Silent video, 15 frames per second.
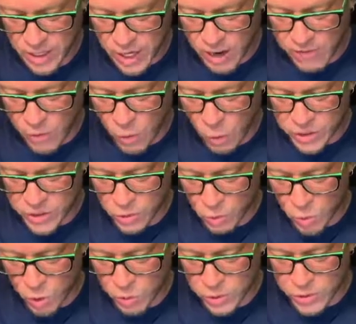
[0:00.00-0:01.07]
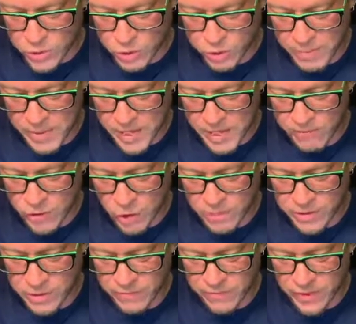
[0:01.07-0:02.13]
Of course, in World War II, many of
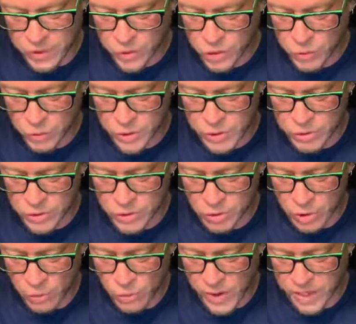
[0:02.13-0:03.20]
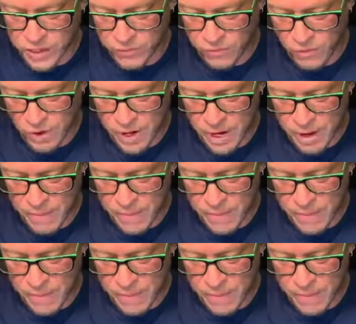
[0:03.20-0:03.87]
Germany's divisions were used on her west front, and